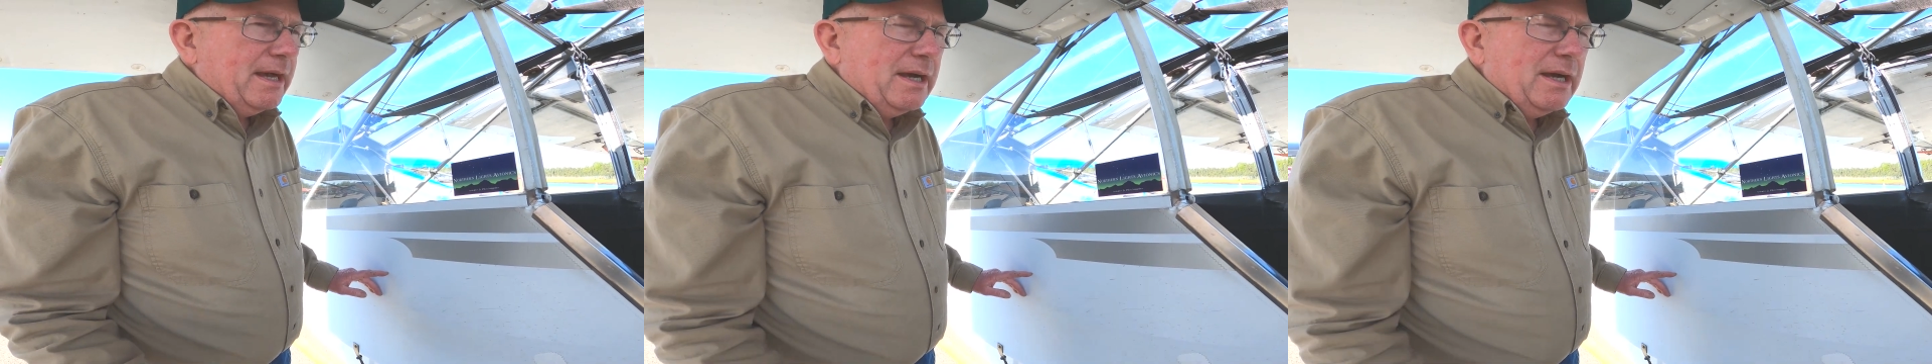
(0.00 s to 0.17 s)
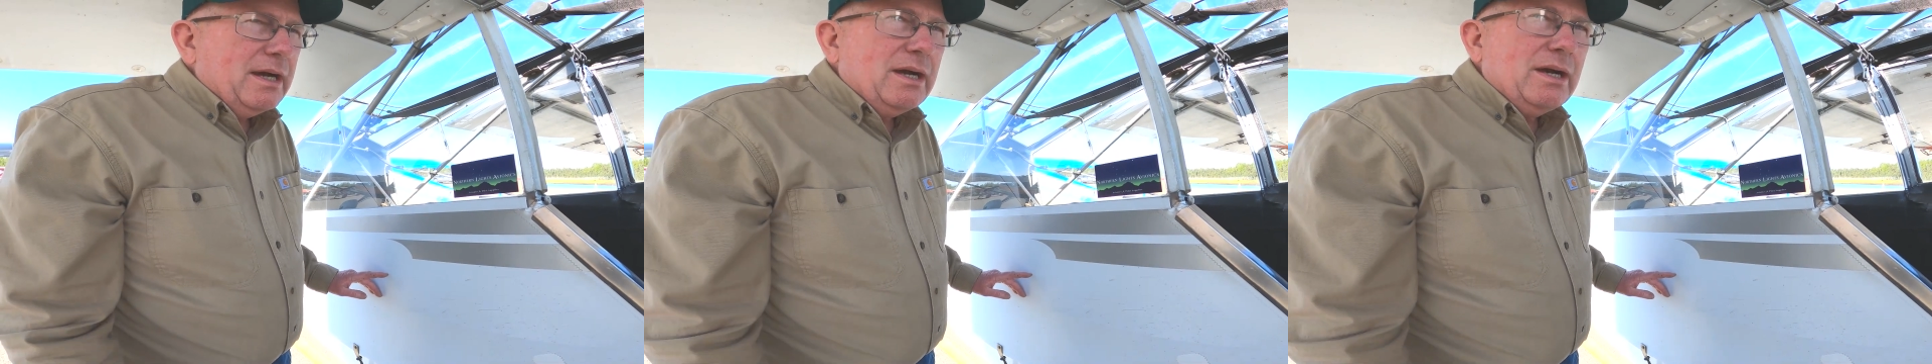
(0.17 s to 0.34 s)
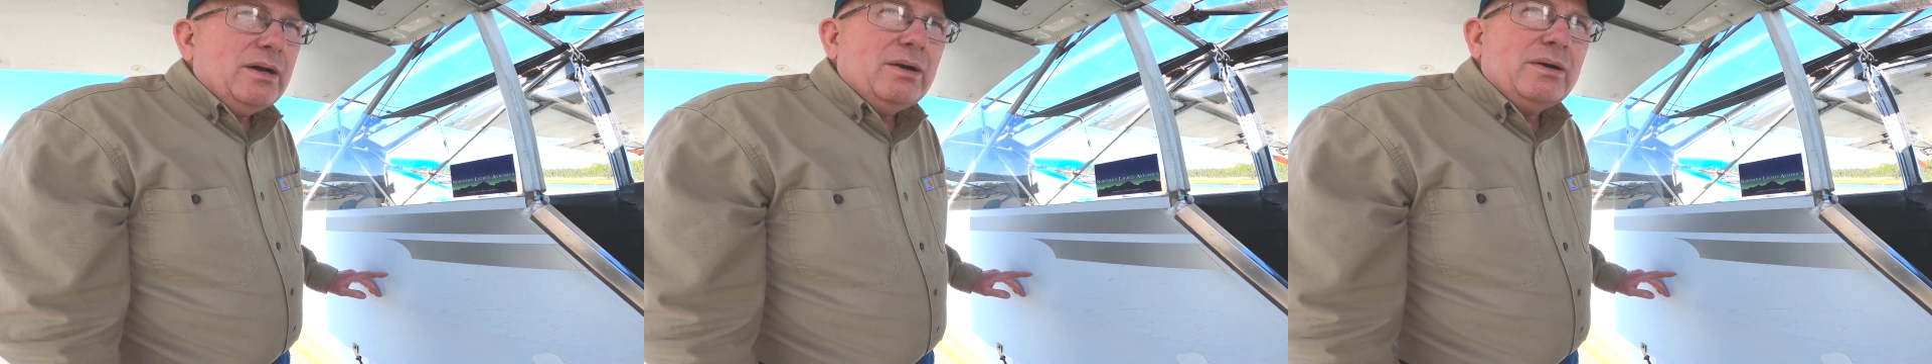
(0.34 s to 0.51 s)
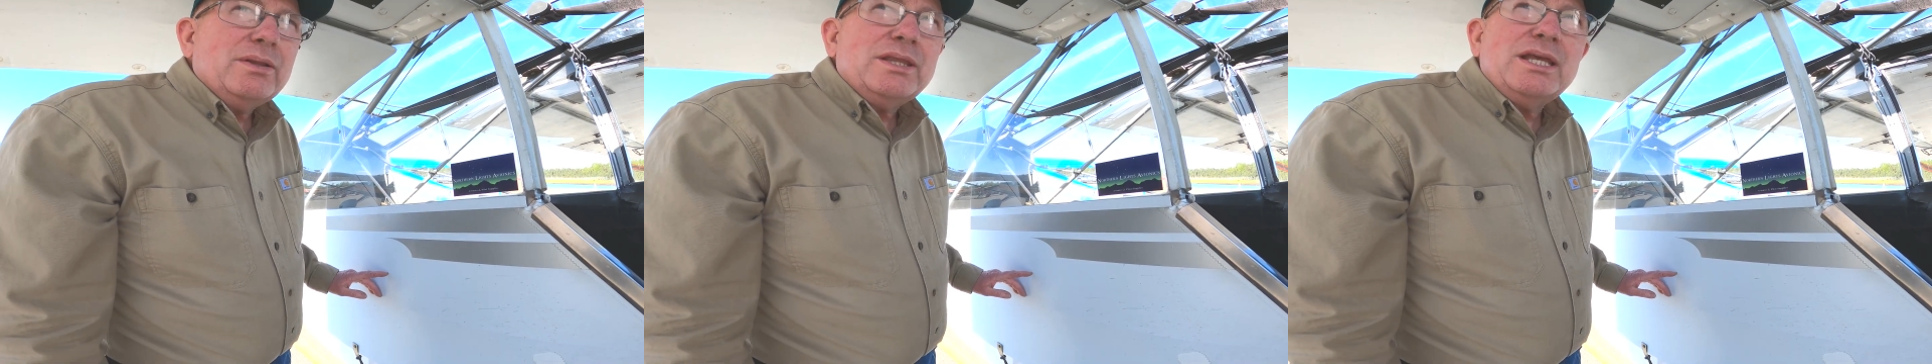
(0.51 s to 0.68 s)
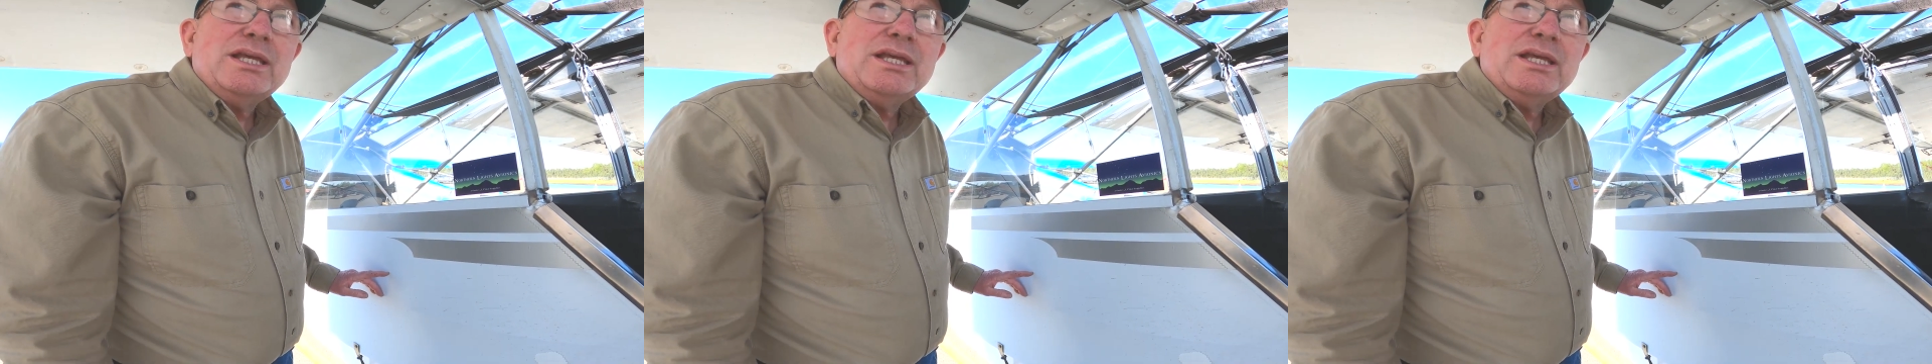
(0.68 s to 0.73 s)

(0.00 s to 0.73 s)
oh,